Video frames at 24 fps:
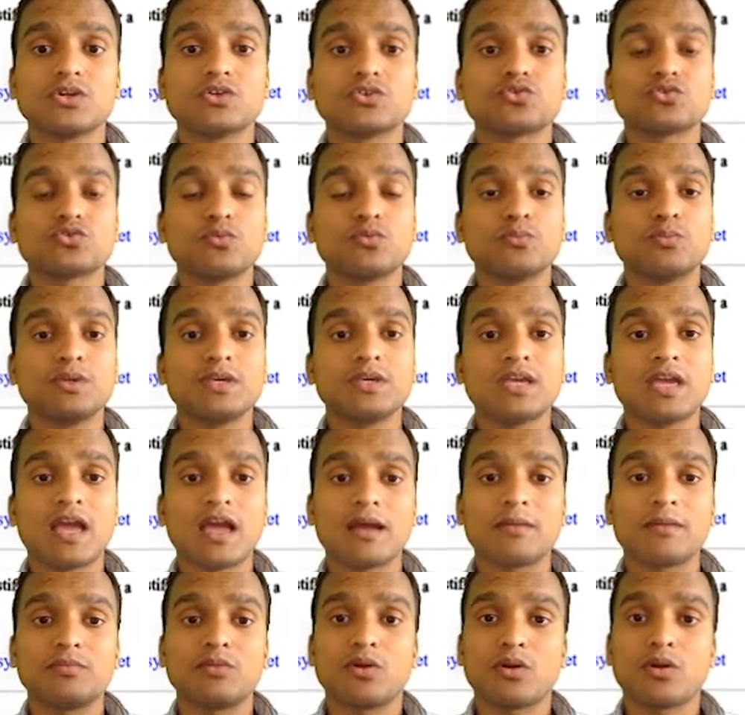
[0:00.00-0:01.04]
So we
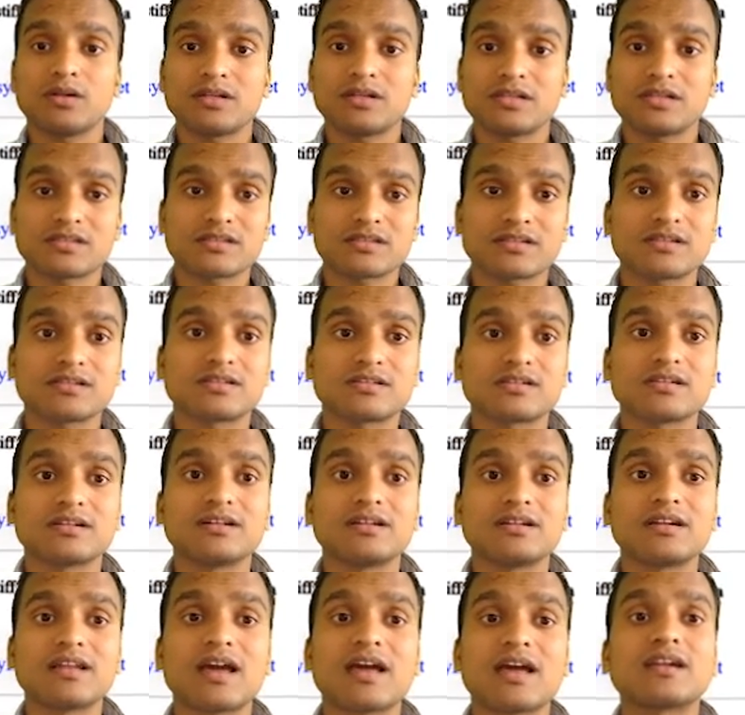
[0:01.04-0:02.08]
have not discussed
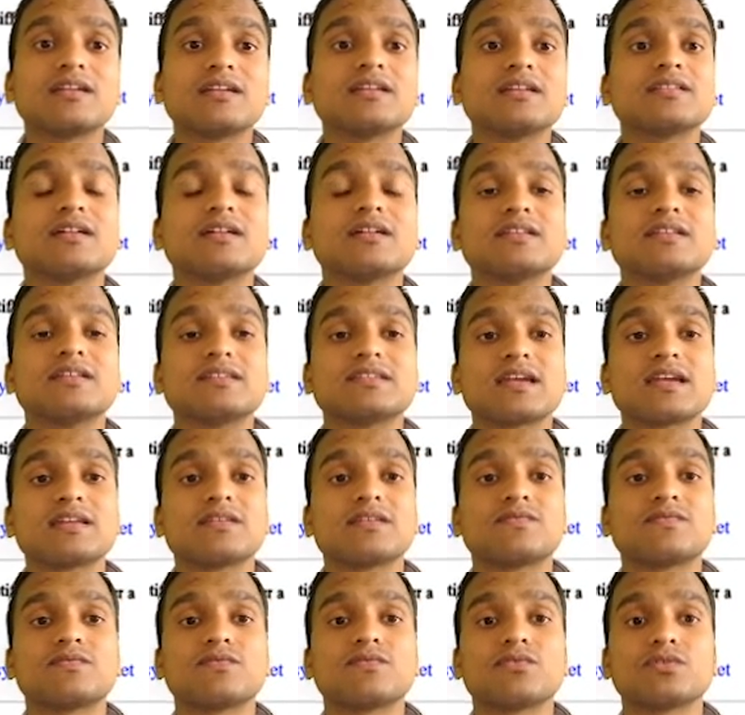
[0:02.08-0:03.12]
entirely the
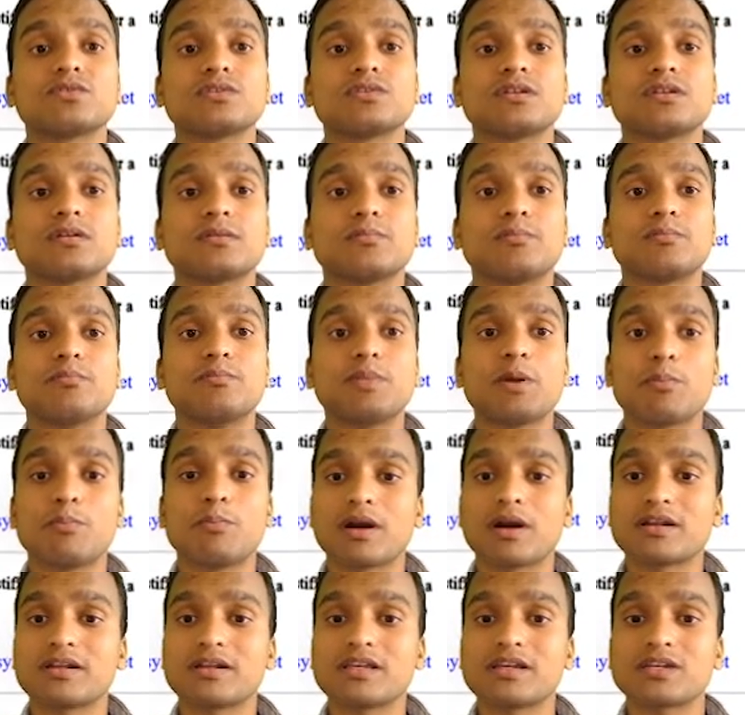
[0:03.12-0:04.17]
design for the web
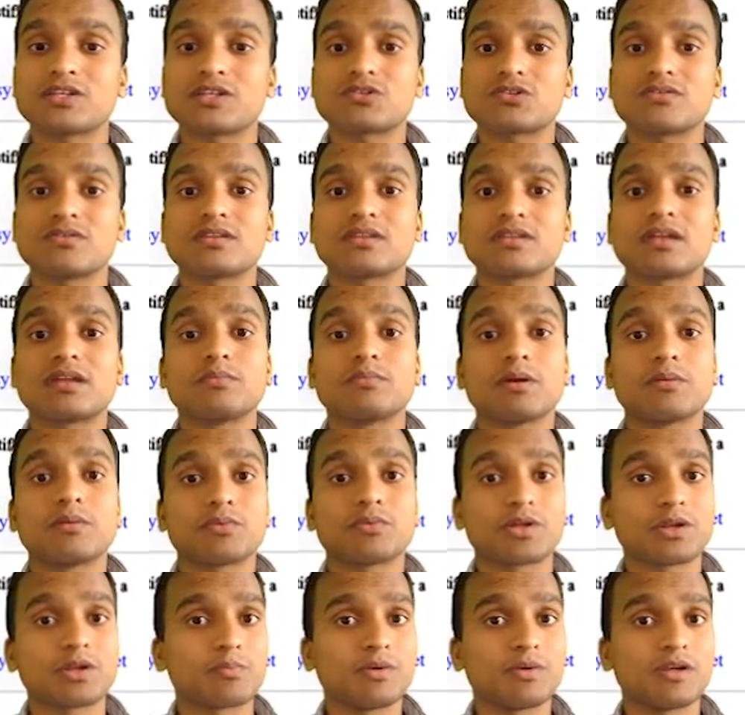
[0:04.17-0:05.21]
buckling strength and
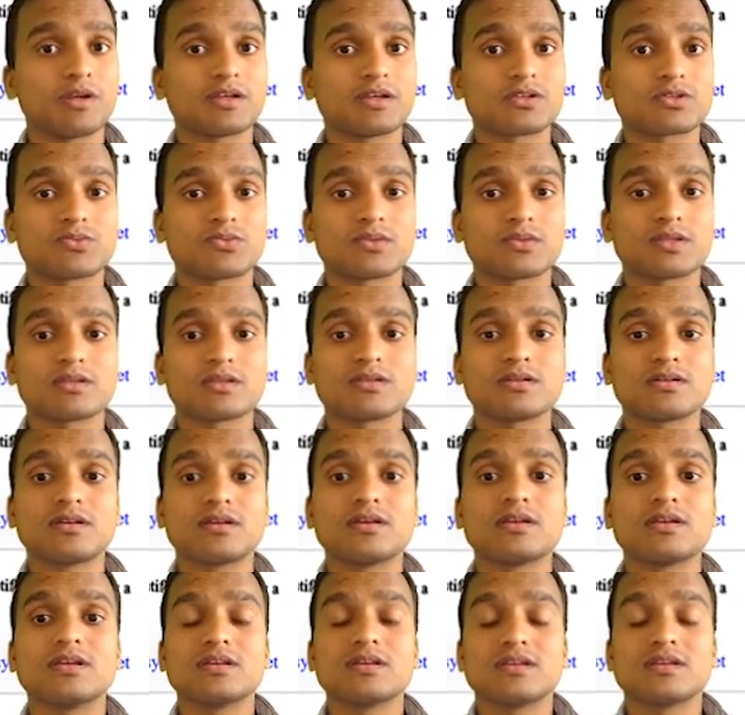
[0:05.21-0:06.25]
web crippling strength,
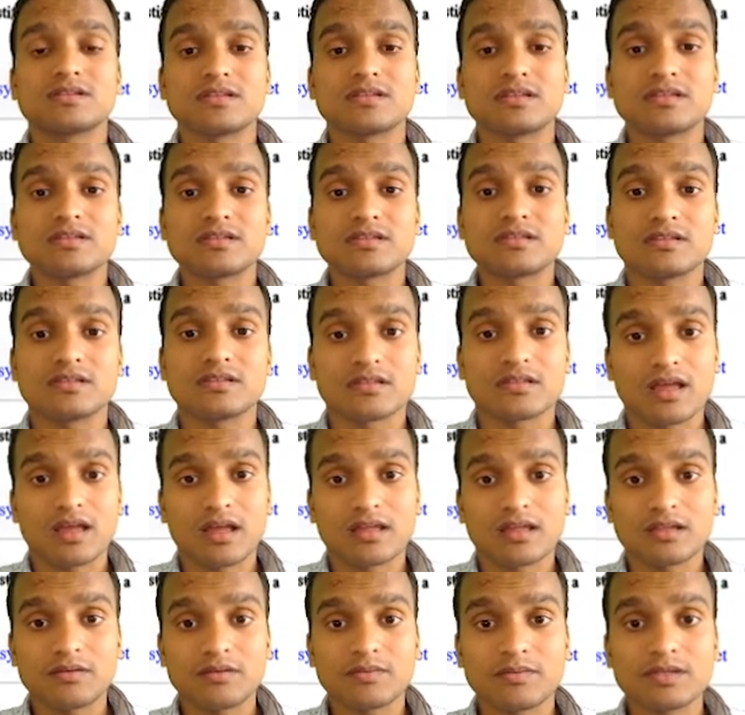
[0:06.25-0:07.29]
since
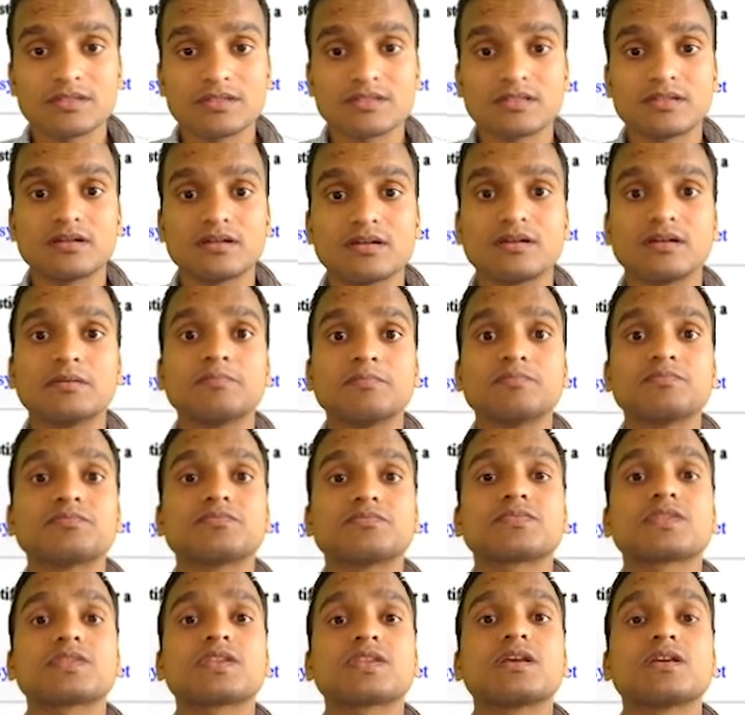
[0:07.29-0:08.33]
otherwise
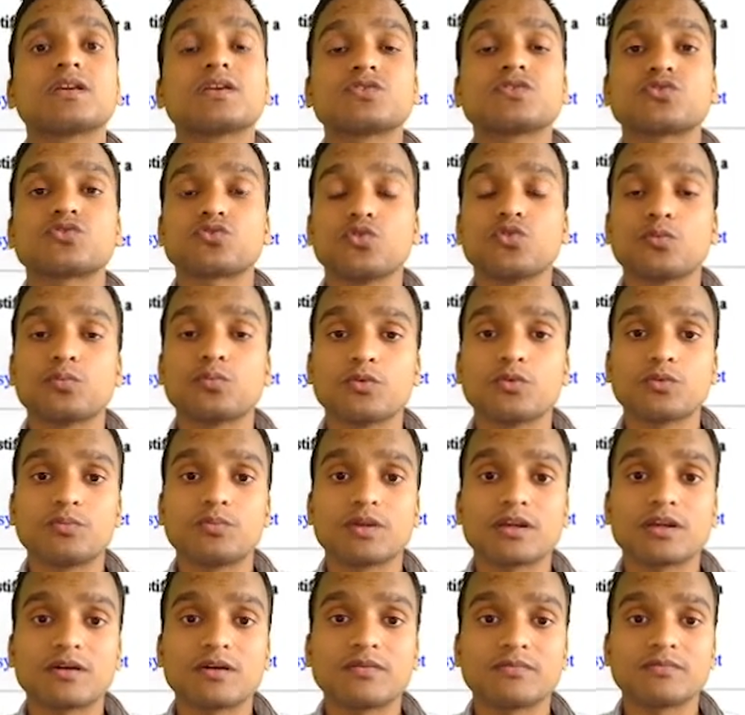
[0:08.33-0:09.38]
the scope would
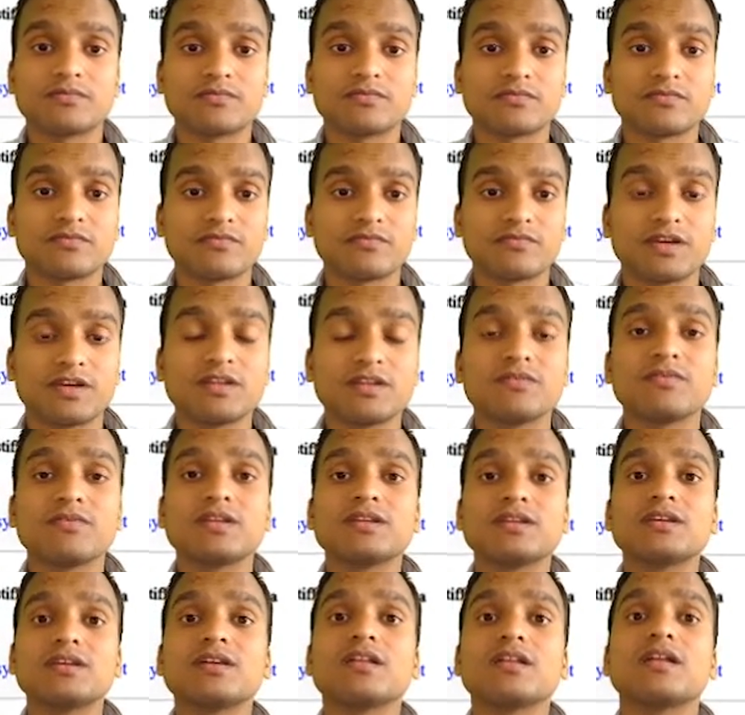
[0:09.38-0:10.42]
become very
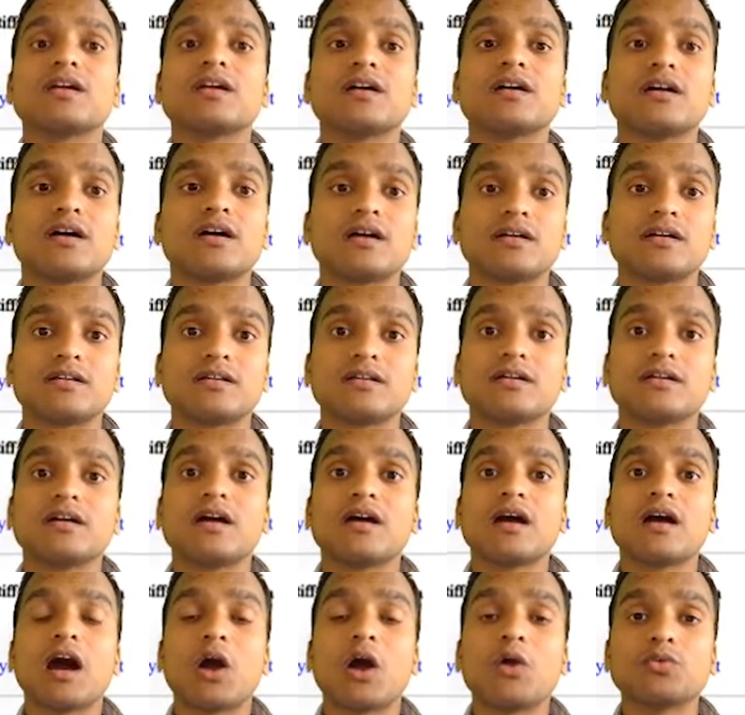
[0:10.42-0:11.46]
very
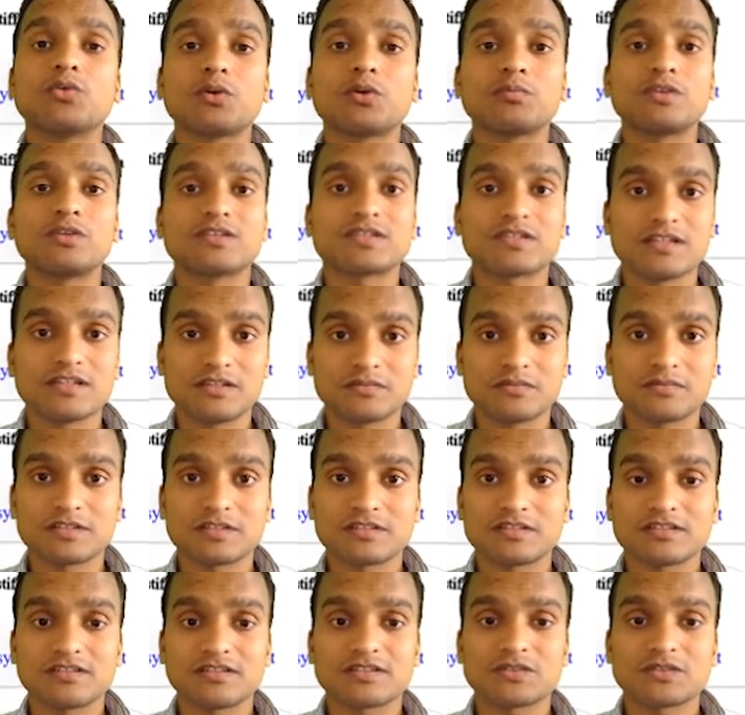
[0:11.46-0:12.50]
out of the
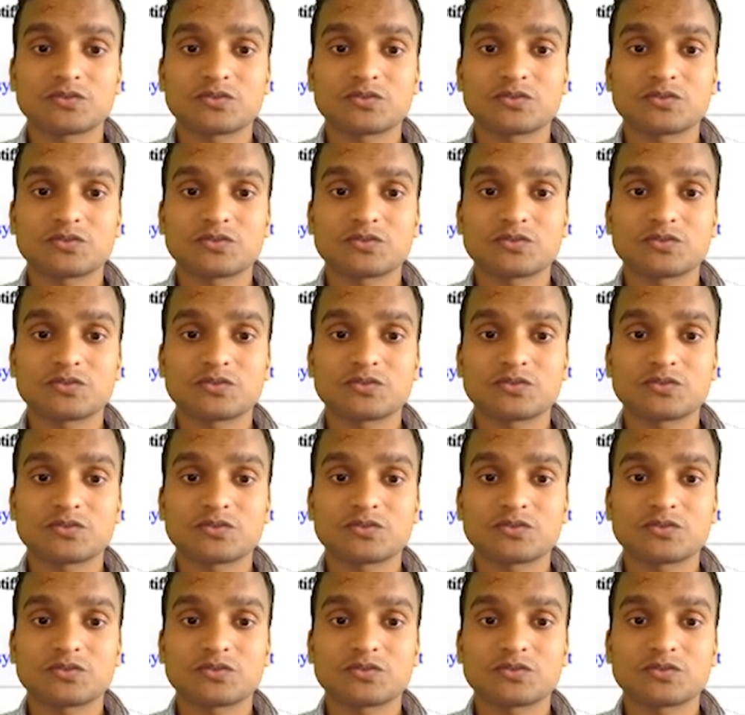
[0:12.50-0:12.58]
syllabus.